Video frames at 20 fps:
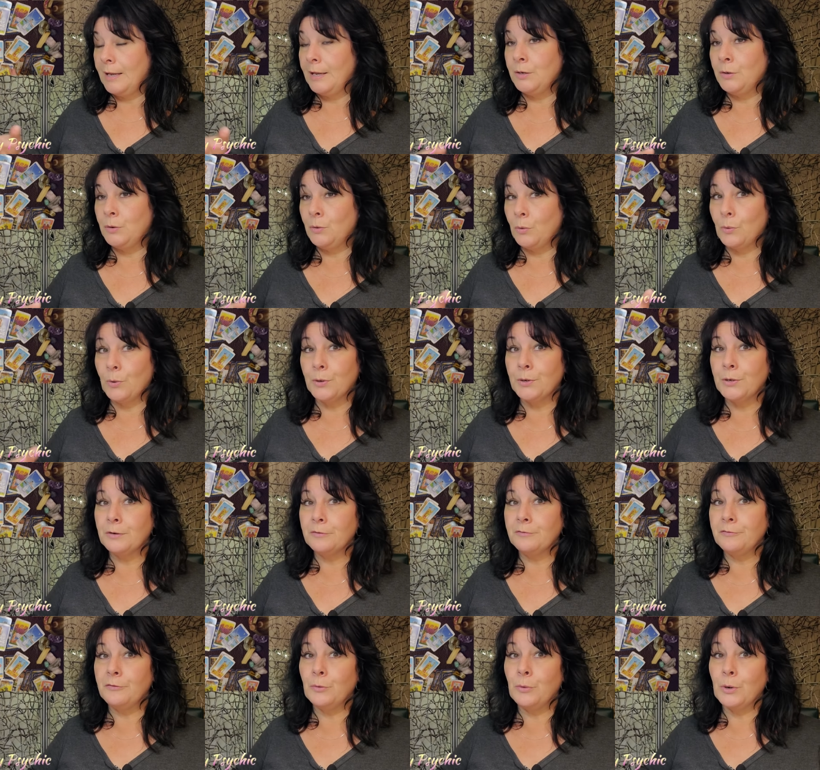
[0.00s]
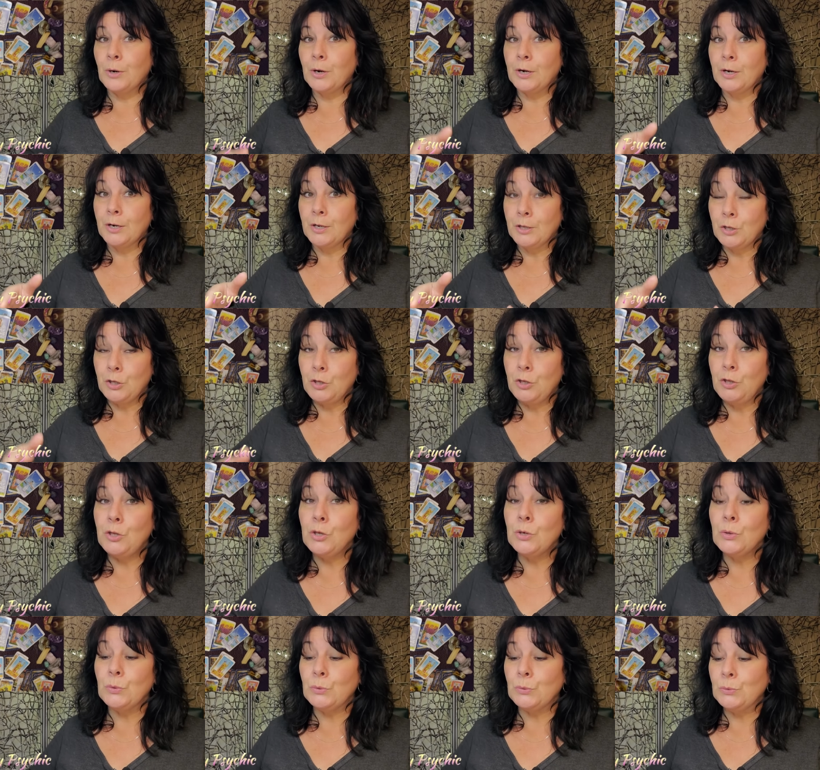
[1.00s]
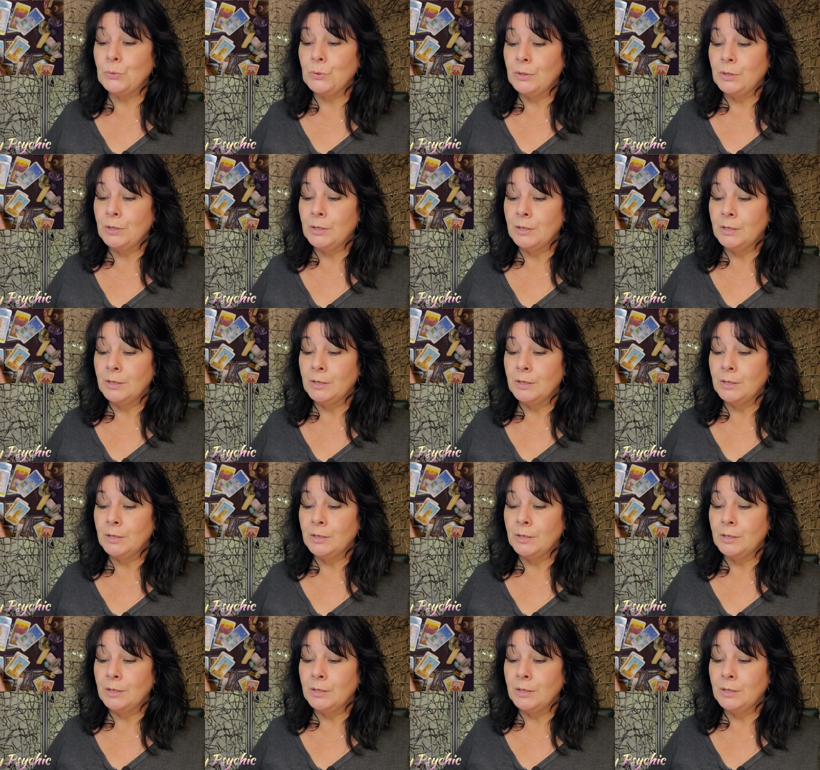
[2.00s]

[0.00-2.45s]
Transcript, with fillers: in order for you